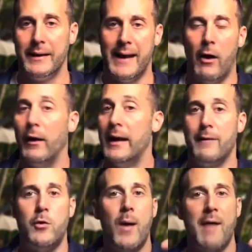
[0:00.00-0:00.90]
Now,
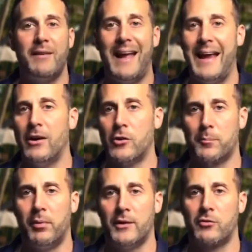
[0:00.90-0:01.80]
if you have an
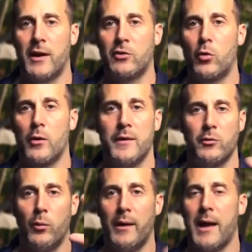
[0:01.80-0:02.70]
800 plus credit score,
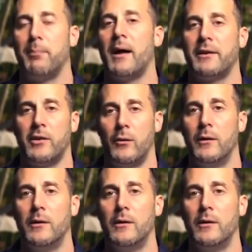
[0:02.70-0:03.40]
this will not apply to you.